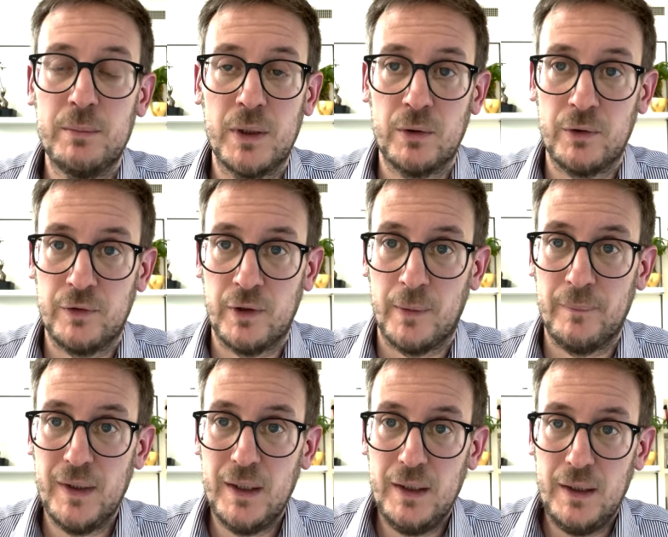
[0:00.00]
because
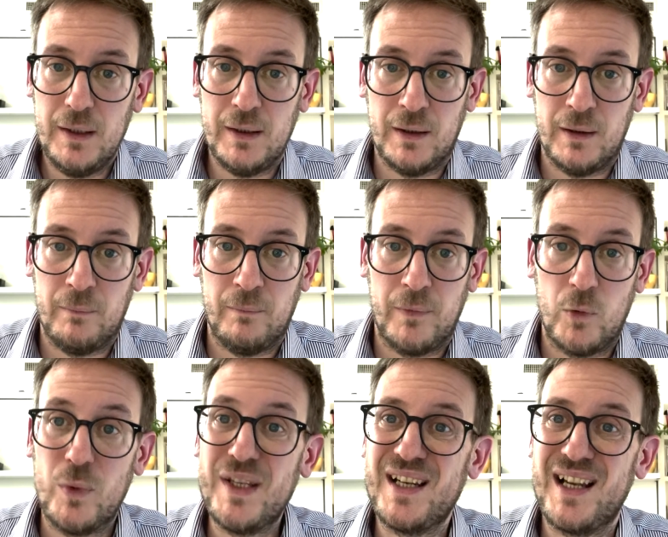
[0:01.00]

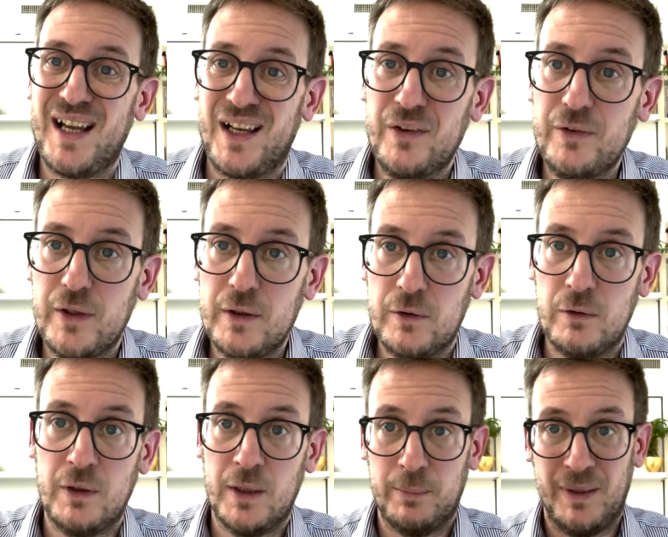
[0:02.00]
we realized
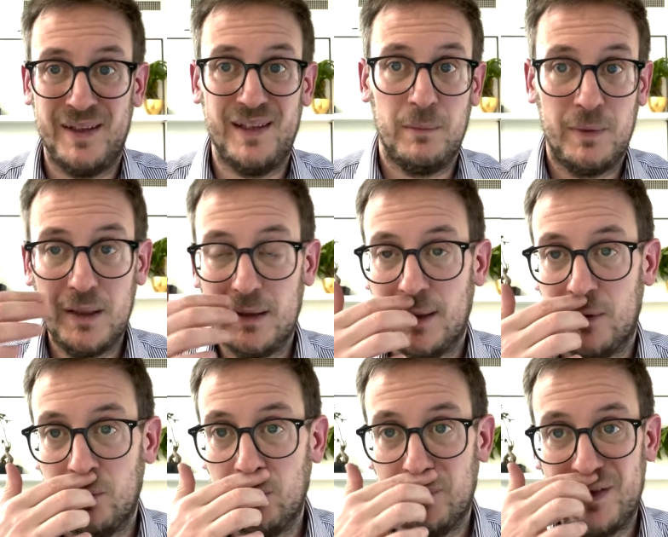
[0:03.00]
during the pandemic that
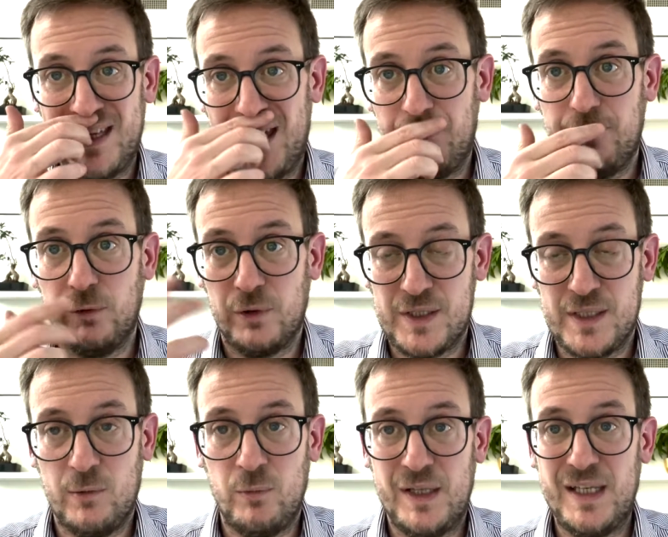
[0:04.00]
all of the efforts
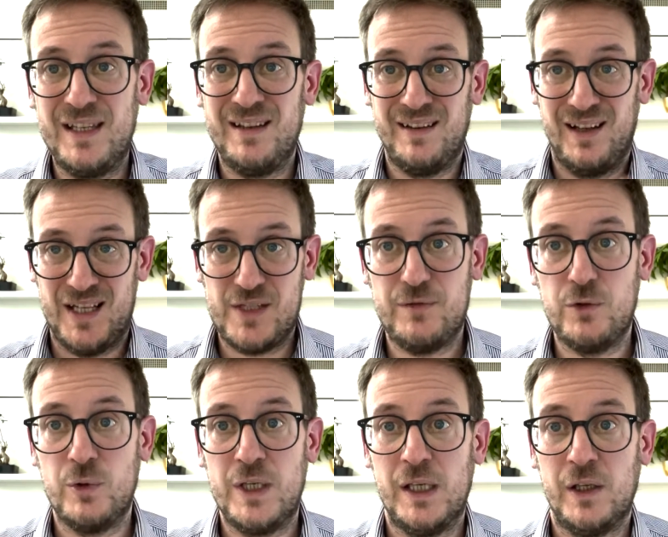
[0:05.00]
that we did in the last
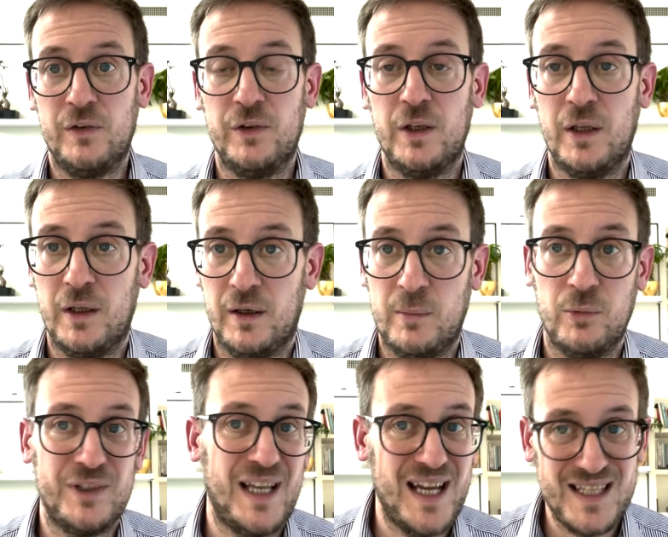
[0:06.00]
few years in
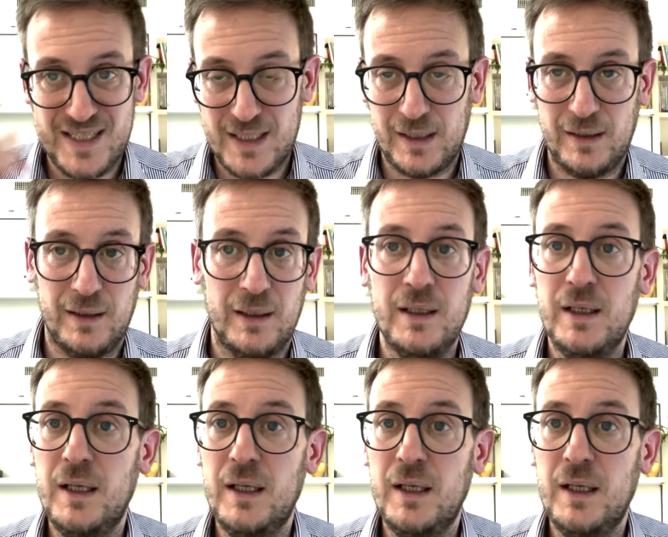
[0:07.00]
remotizing